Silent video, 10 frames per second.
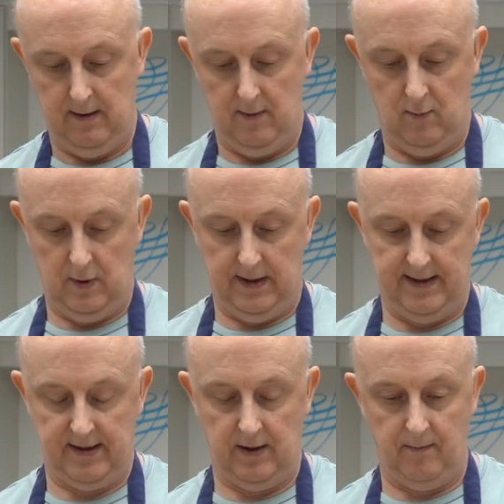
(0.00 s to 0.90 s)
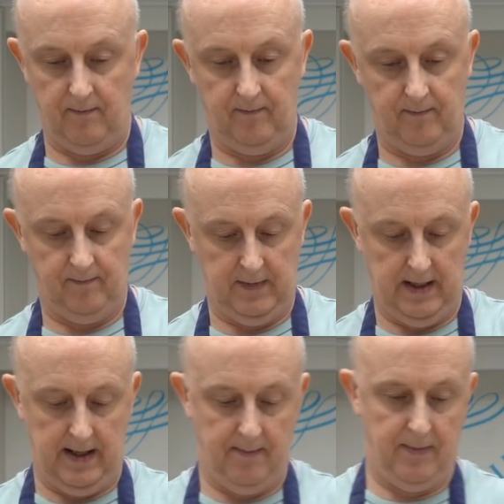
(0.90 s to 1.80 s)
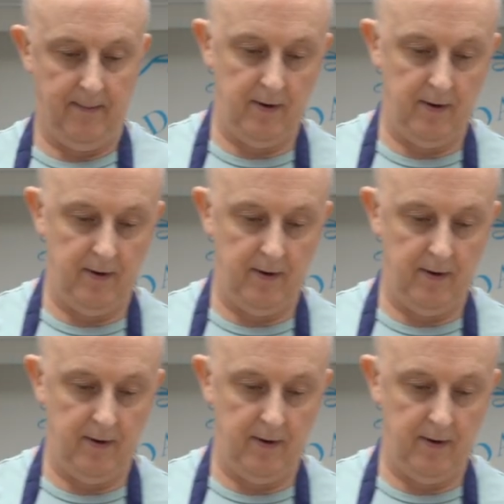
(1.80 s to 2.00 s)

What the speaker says: We'll get some pepper.